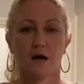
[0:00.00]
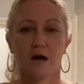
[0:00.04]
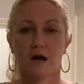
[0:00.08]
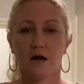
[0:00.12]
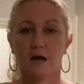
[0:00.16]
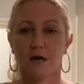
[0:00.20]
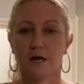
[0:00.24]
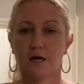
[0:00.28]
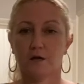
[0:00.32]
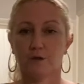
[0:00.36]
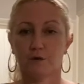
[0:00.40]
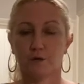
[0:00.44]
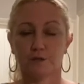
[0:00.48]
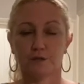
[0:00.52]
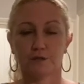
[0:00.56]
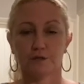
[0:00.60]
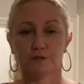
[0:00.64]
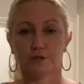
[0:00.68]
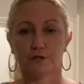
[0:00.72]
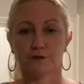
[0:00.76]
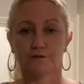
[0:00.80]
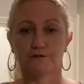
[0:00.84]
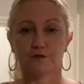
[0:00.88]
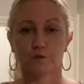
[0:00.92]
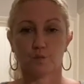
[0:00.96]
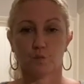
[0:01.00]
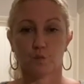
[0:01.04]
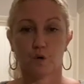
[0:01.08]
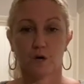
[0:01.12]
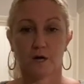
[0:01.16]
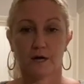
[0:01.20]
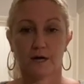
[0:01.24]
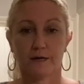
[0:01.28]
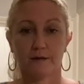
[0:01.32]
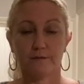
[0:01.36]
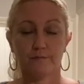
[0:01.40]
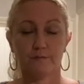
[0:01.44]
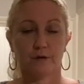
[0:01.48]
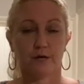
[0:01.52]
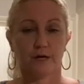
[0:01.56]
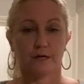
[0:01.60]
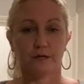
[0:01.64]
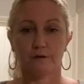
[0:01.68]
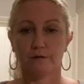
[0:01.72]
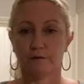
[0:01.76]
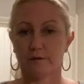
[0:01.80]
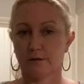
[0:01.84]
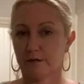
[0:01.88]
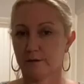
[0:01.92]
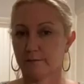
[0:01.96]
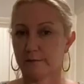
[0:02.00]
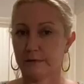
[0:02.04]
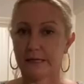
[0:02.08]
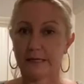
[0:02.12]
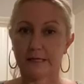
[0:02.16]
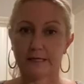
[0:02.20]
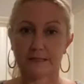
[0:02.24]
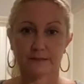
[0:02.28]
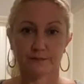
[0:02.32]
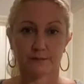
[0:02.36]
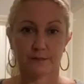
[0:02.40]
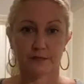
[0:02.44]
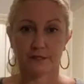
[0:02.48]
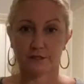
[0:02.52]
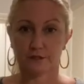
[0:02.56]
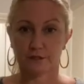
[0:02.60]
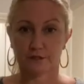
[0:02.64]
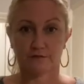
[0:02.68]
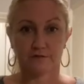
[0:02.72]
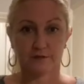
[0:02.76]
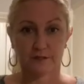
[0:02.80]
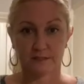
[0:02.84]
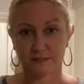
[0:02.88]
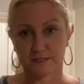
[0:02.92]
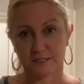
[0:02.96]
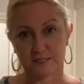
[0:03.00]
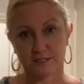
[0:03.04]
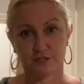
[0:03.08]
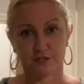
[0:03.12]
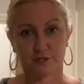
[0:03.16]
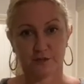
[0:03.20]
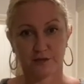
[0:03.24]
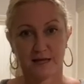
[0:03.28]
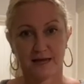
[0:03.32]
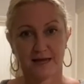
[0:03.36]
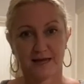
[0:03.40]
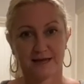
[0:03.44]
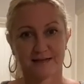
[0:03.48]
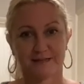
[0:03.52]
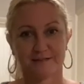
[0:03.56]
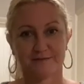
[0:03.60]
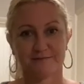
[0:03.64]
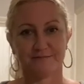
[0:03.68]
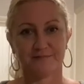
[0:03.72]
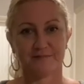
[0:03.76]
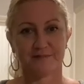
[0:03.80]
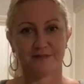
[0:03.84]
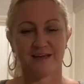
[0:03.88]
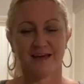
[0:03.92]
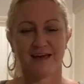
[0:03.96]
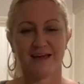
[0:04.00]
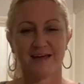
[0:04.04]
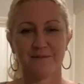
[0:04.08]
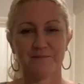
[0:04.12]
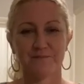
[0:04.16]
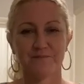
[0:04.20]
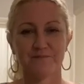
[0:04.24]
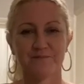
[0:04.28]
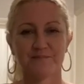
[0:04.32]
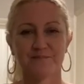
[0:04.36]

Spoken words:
It only serves one, but you can make as many servings as you like, okay?